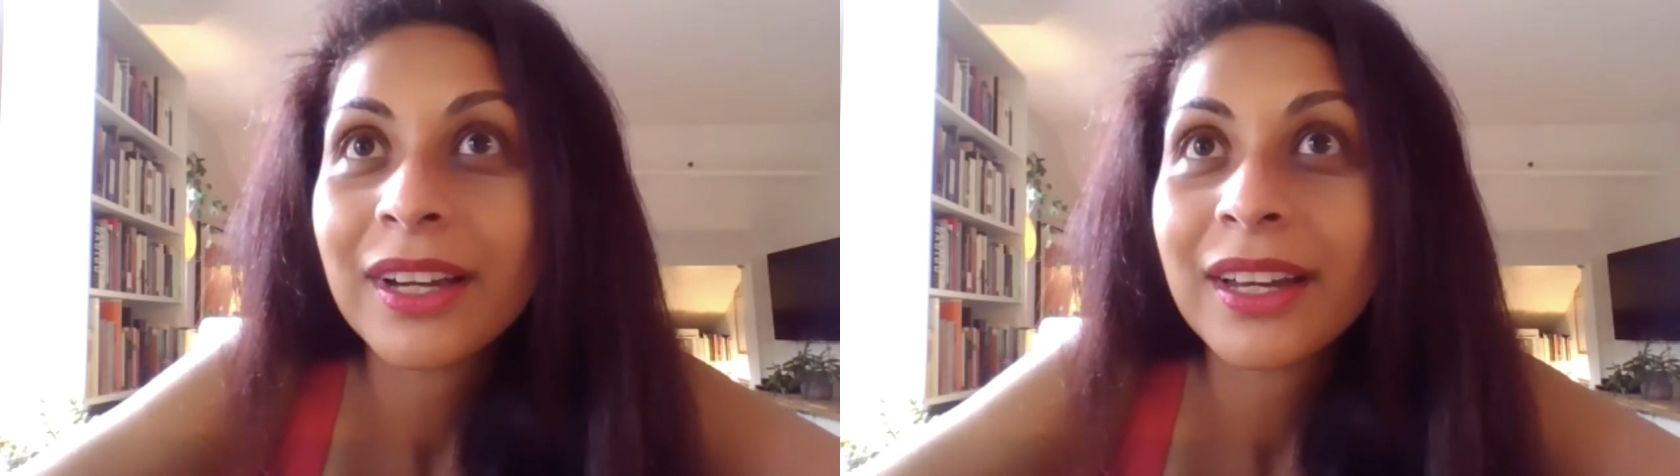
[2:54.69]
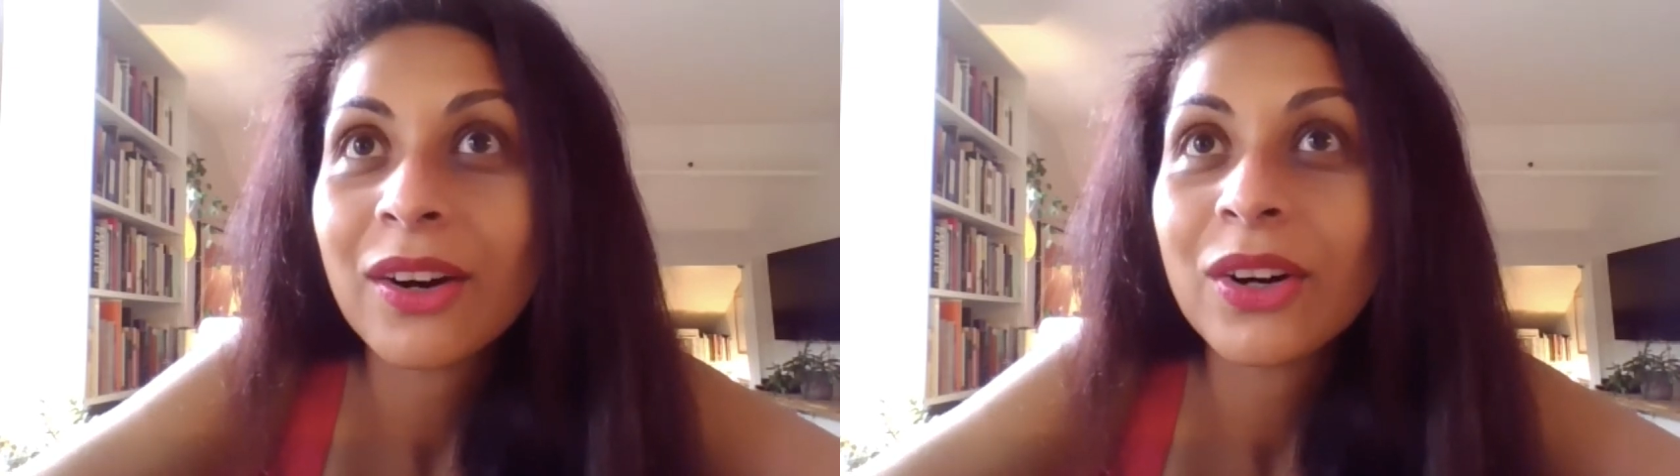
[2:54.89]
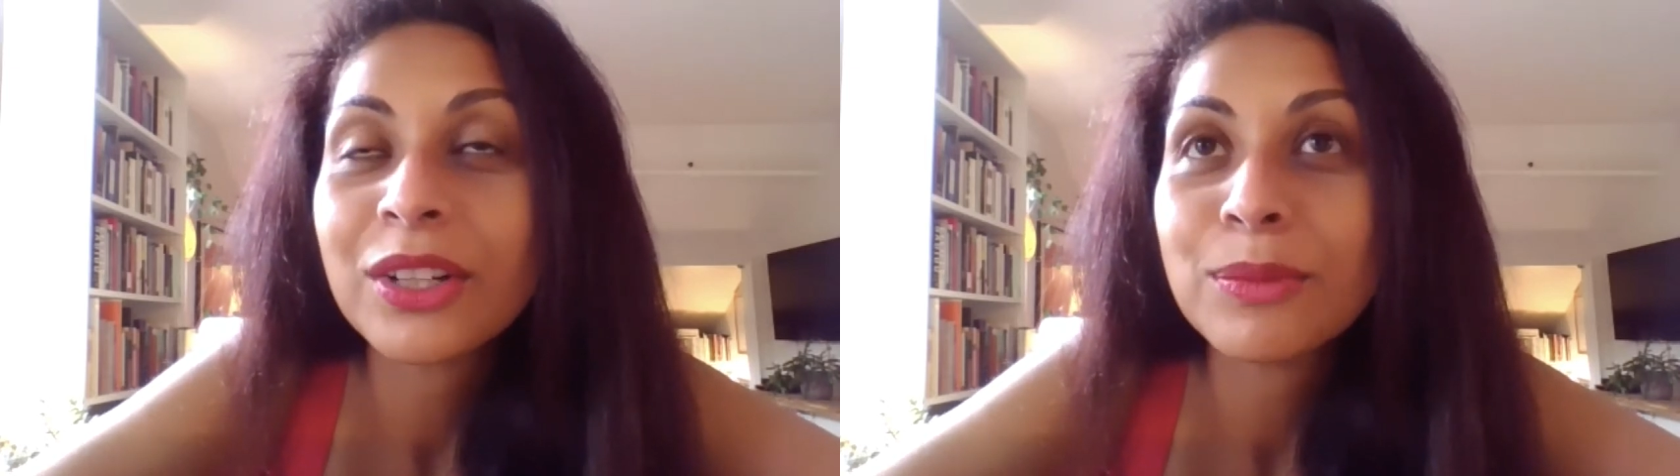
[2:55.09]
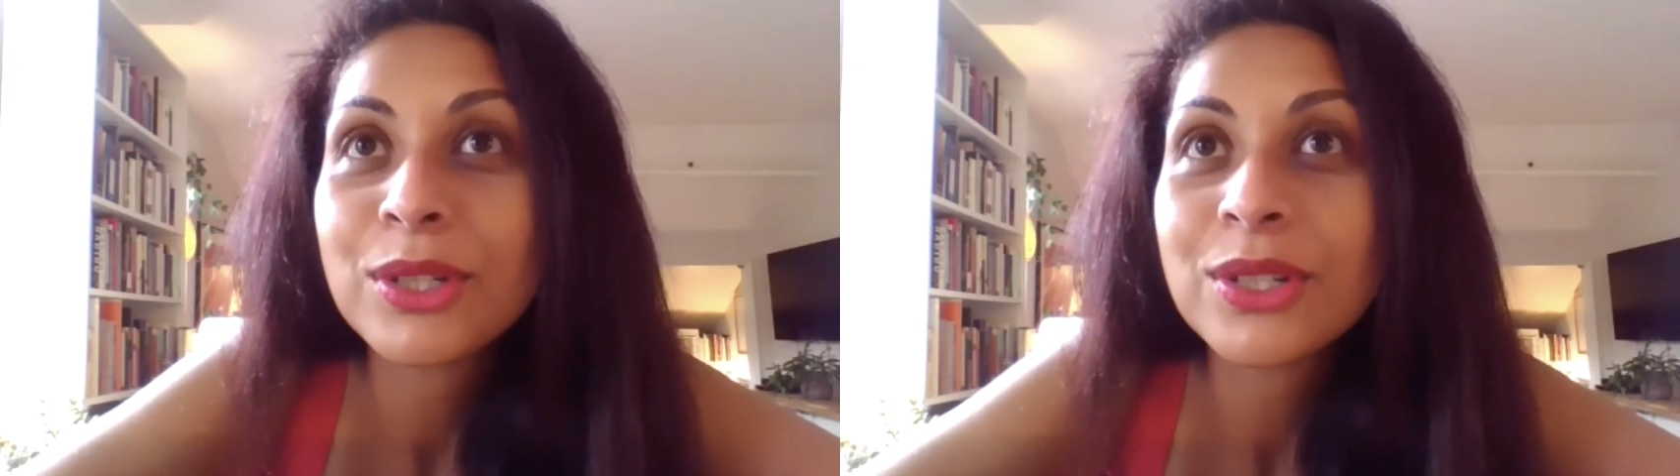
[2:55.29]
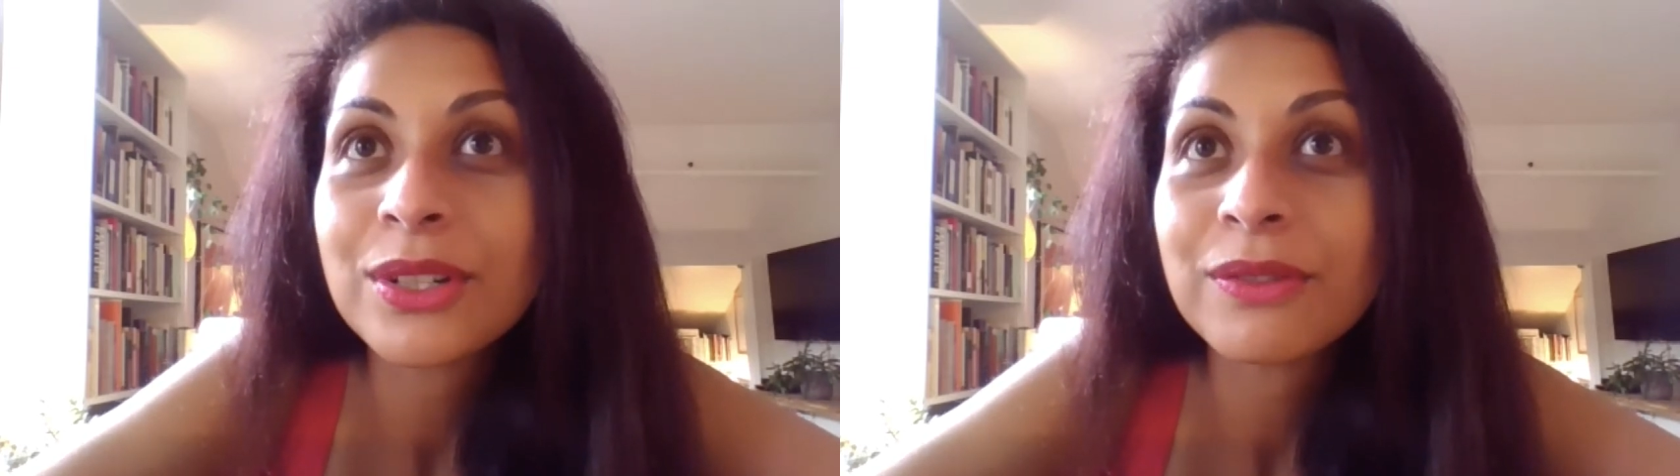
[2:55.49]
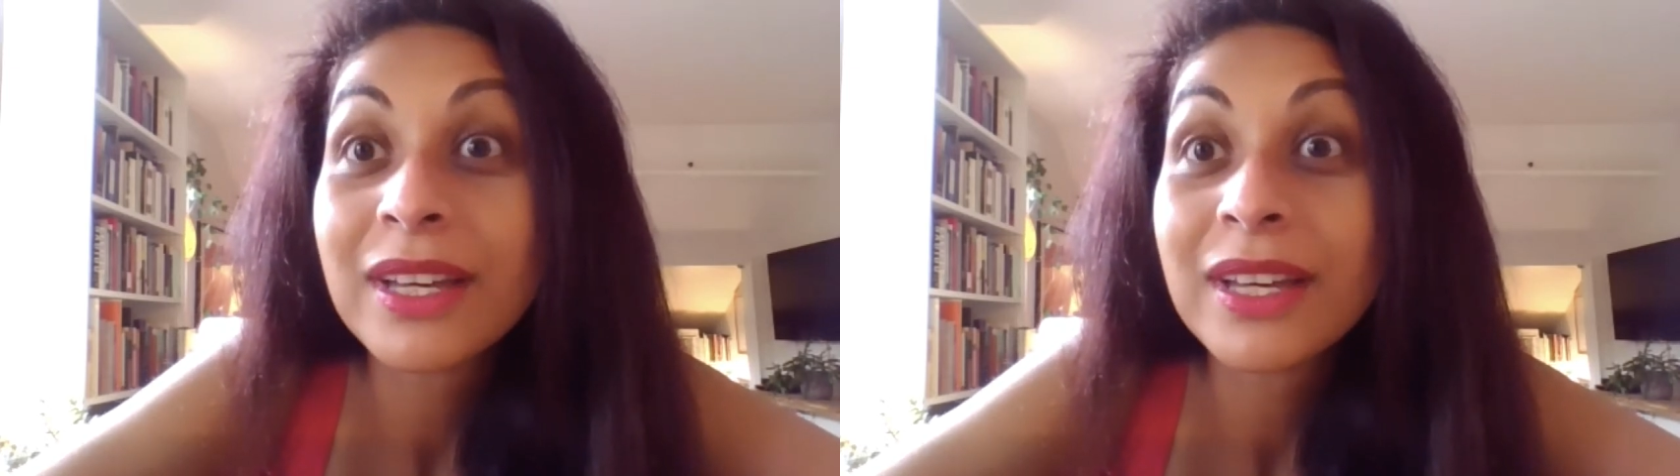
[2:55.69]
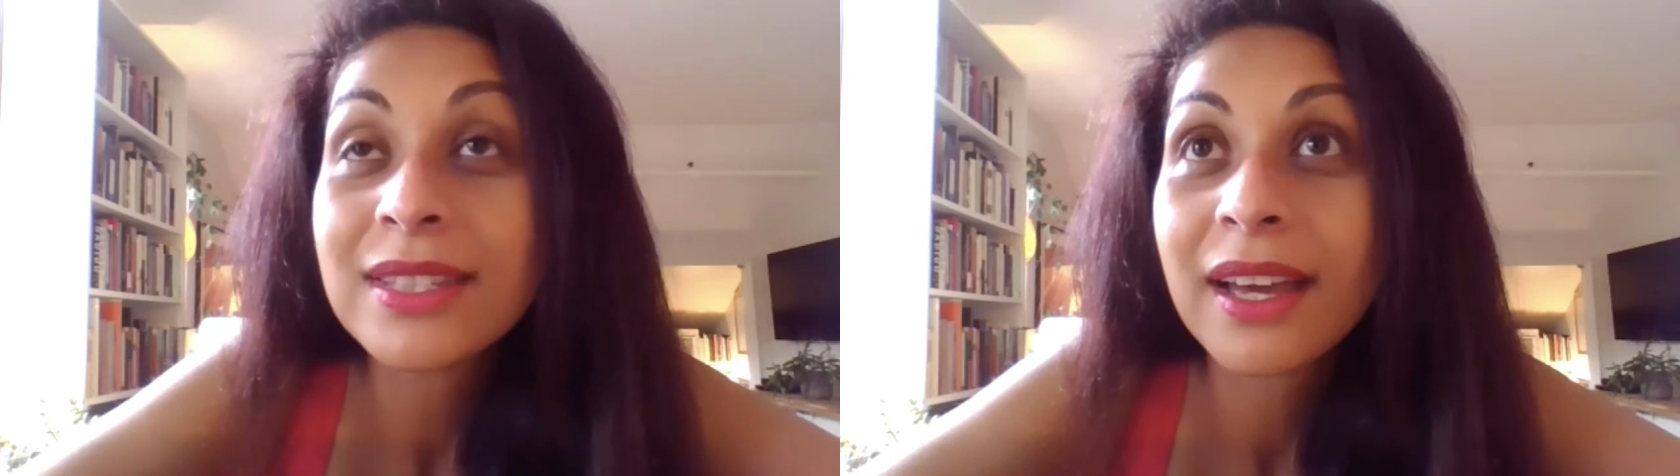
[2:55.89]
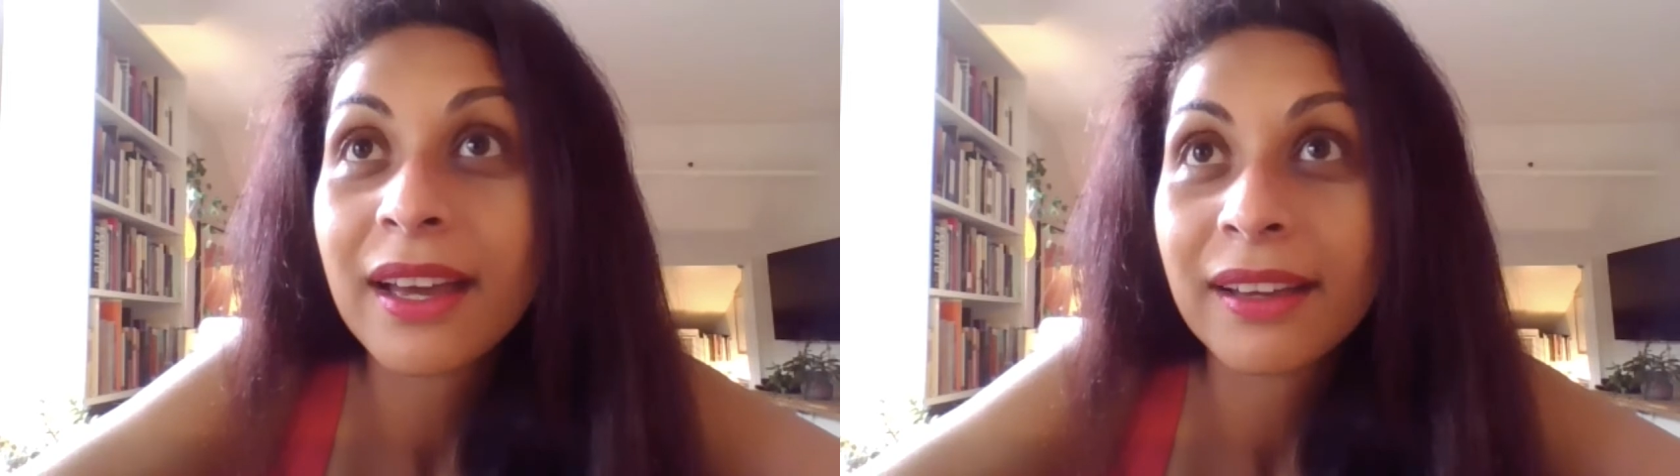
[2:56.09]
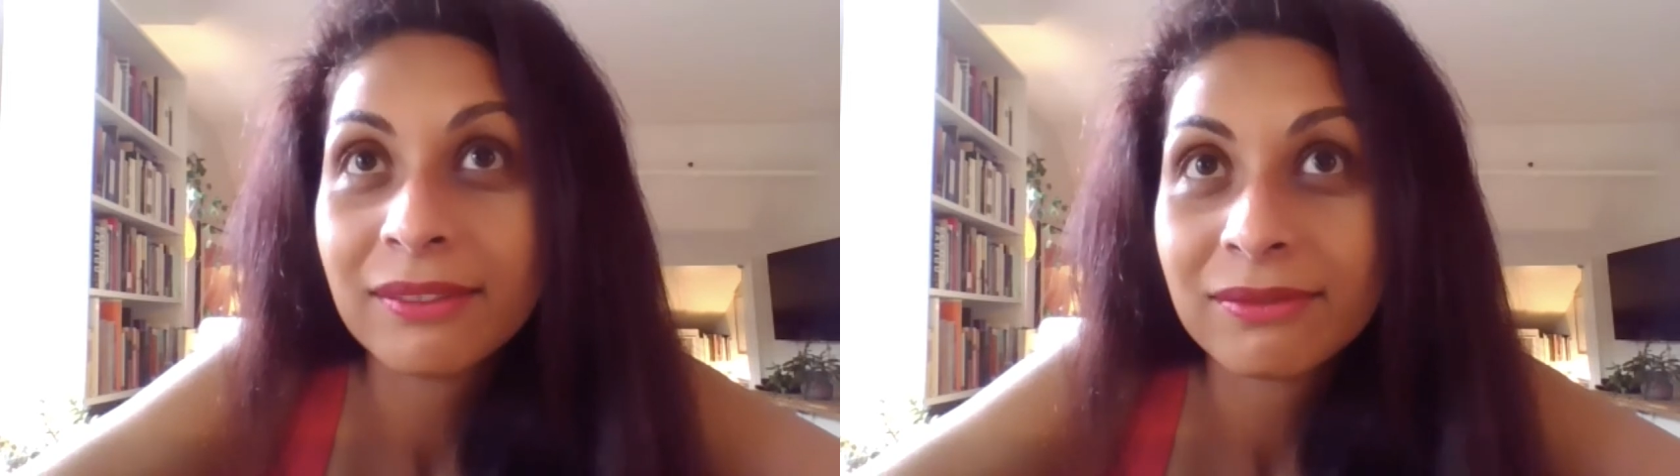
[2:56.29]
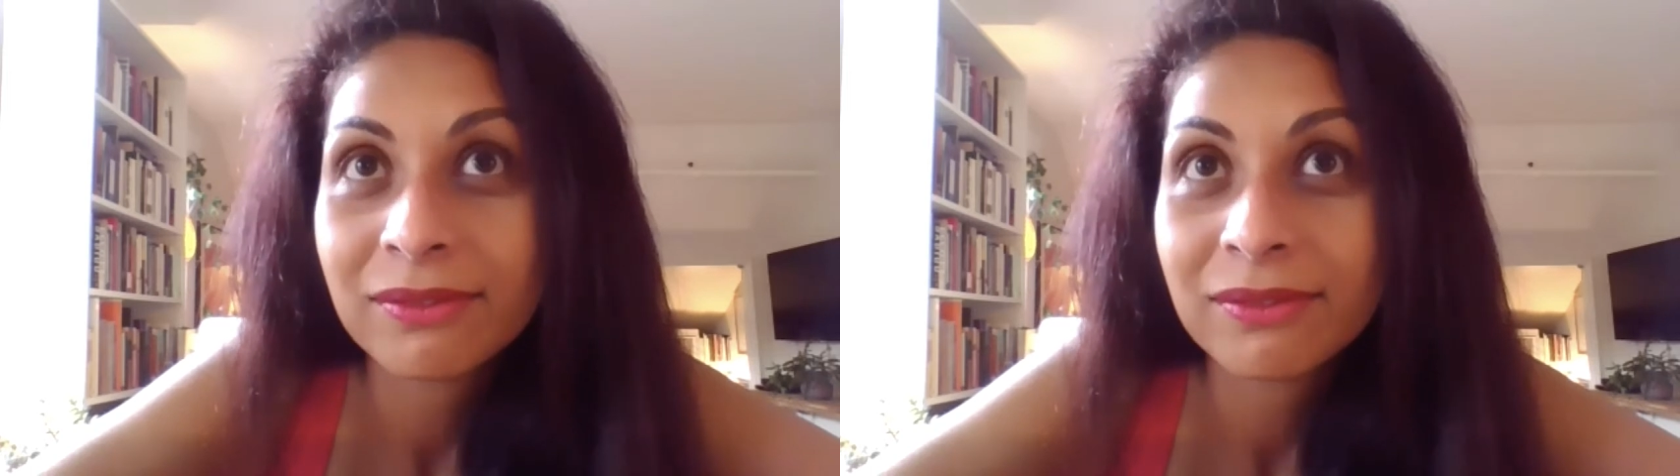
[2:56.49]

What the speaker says: an argumentative essay,